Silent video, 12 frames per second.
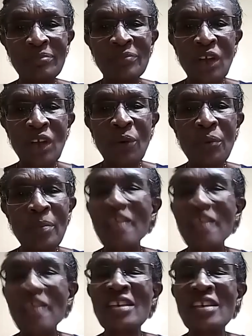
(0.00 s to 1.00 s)
may
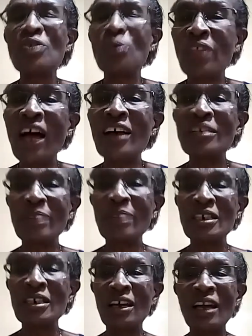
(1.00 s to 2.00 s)
tell you that, but
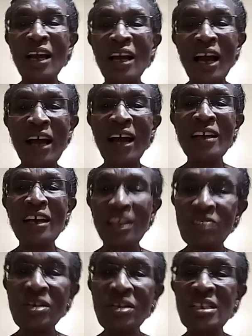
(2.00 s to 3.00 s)
I had an
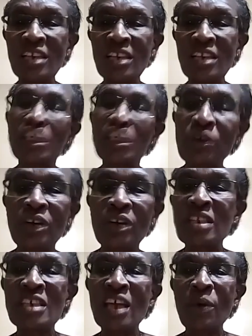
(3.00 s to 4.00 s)
interesting experience
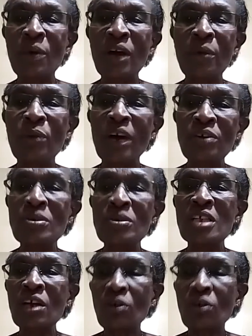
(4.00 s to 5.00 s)
here where we were
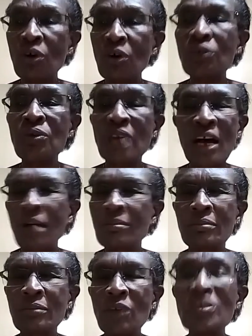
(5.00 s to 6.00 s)
using
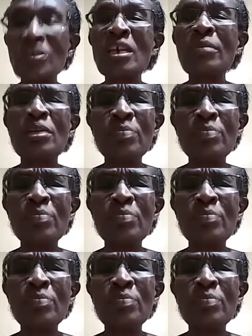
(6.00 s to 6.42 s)
vitamin B